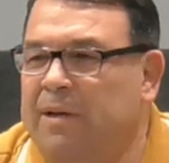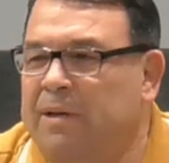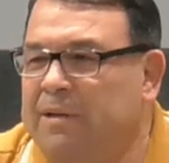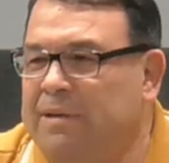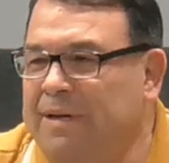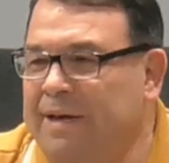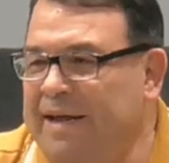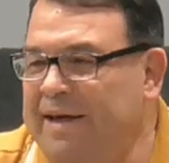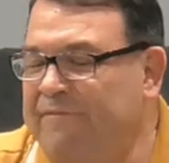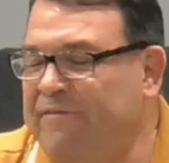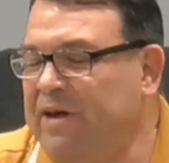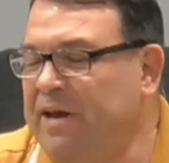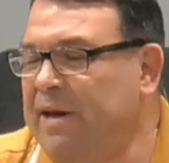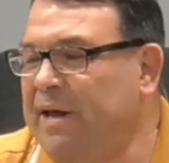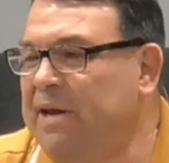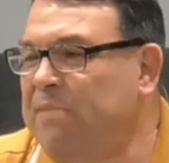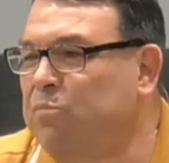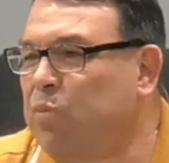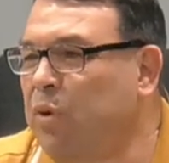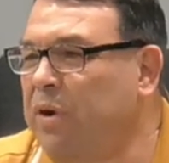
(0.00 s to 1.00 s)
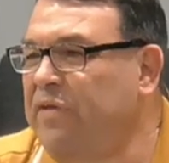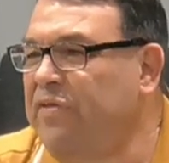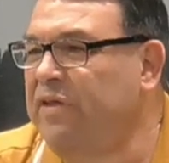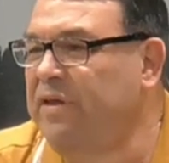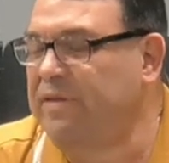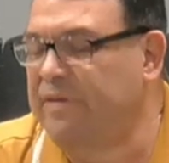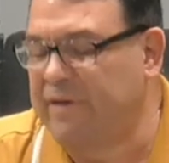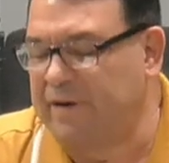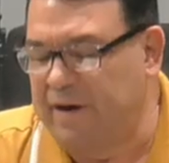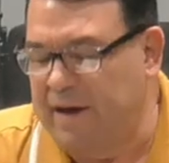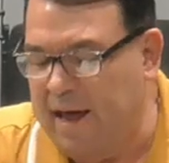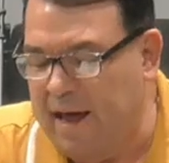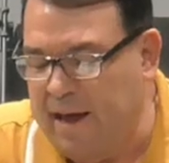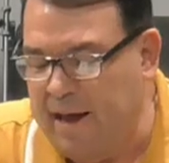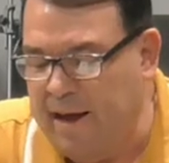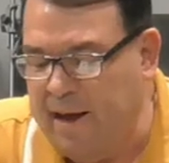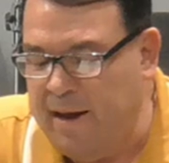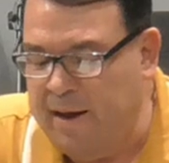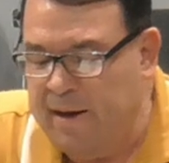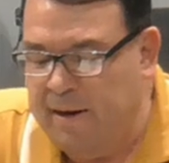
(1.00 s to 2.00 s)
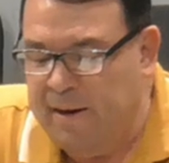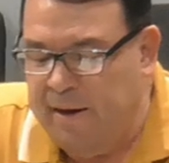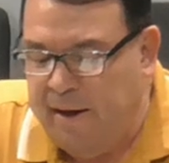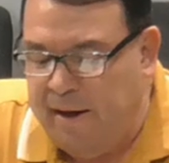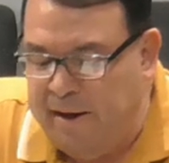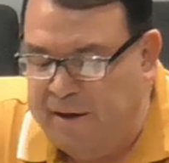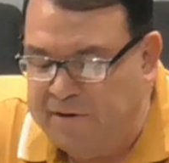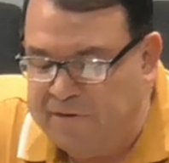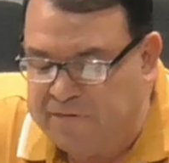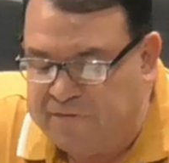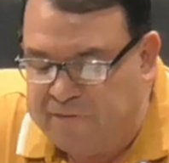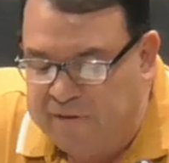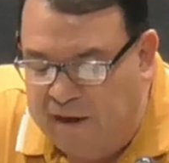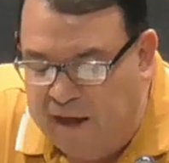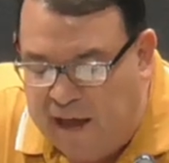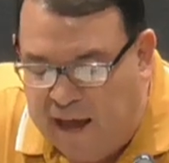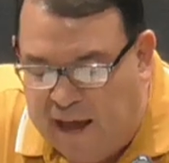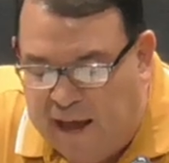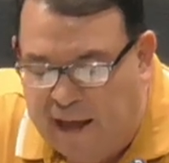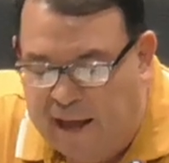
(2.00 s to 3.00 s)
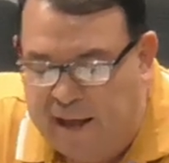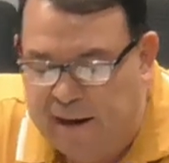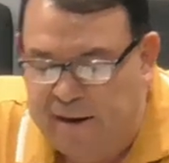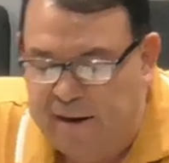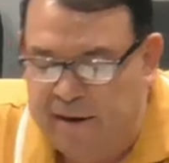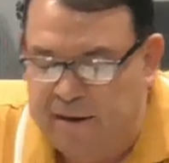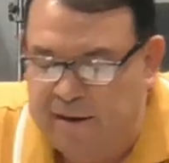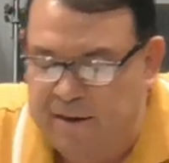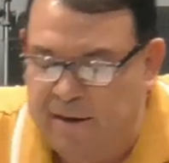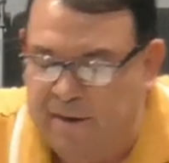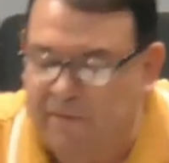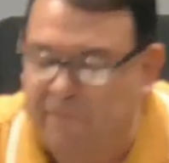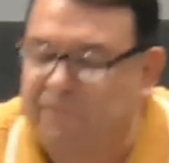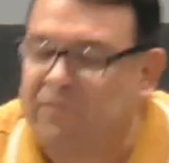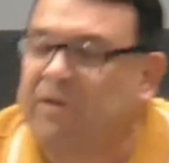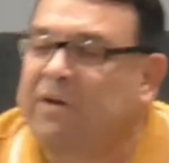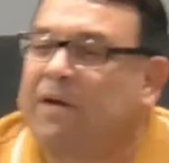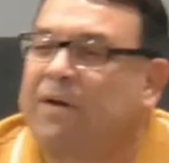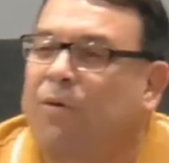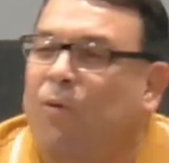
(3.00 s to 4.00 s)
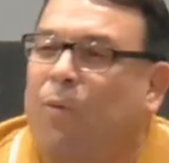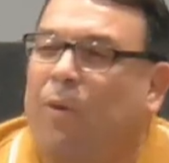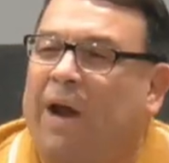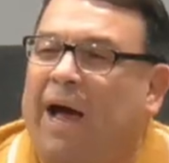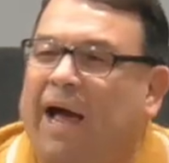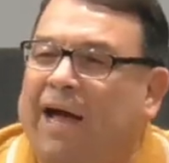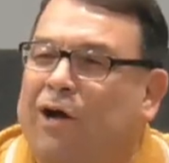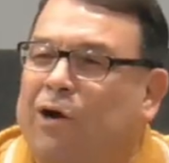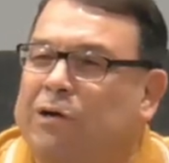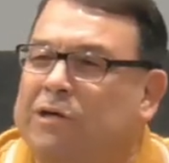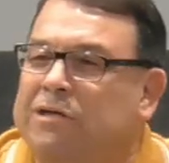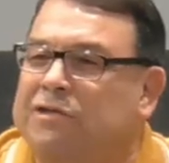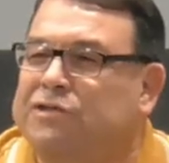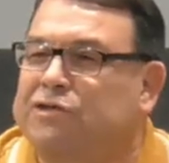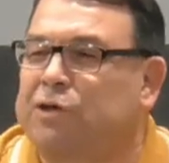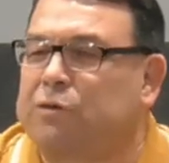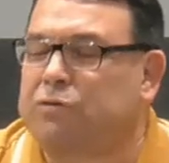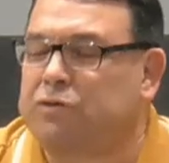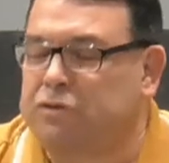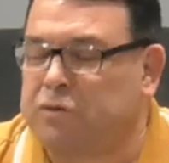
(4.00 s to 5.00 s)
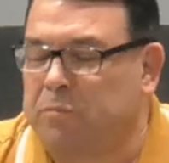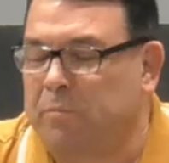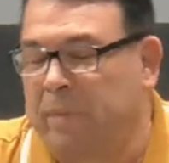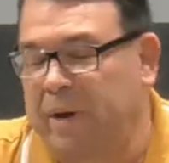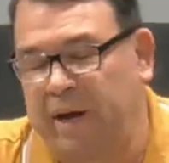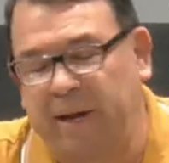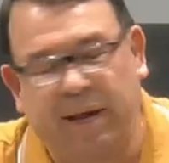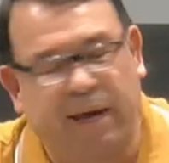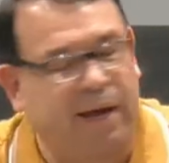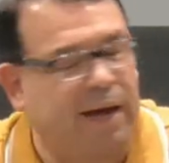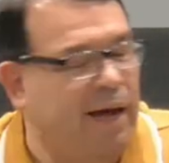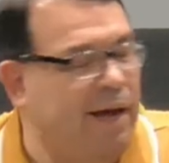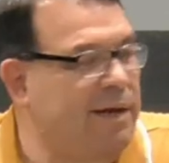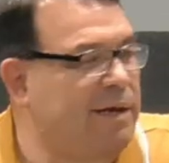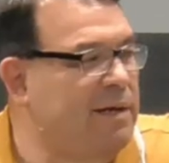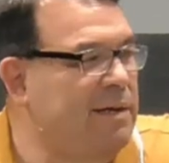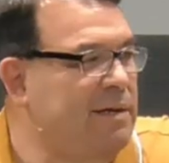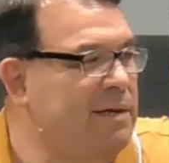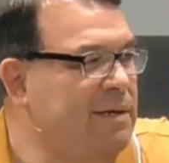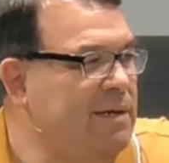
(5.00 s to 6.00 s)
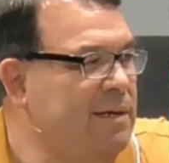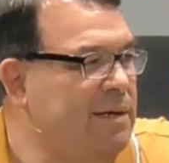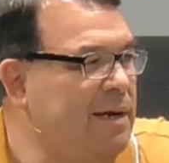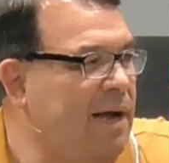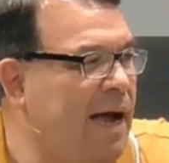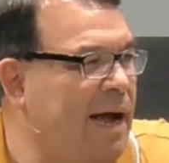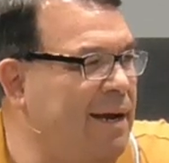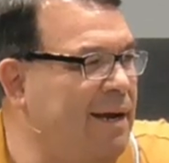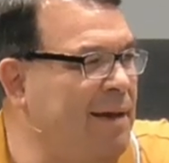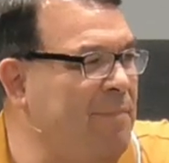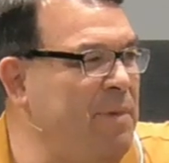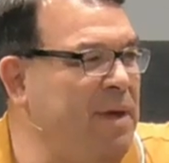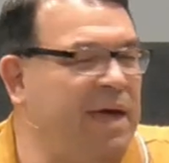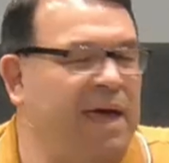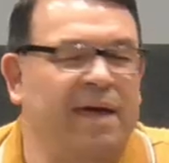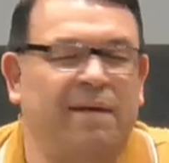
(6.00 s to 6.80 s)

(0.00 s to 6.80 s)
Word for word: living and breathing today is the God of what I call social media. Let me get